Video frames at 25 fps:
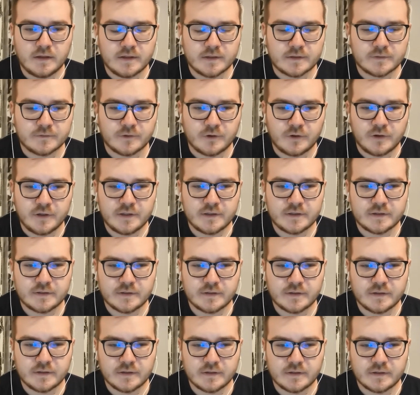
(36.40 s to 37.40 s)
His
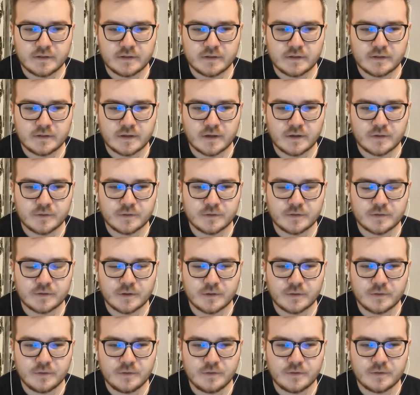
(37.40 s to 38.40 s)
voice sounds
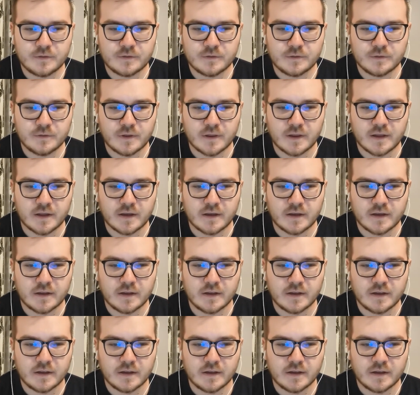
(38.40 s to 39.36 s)
so soothing.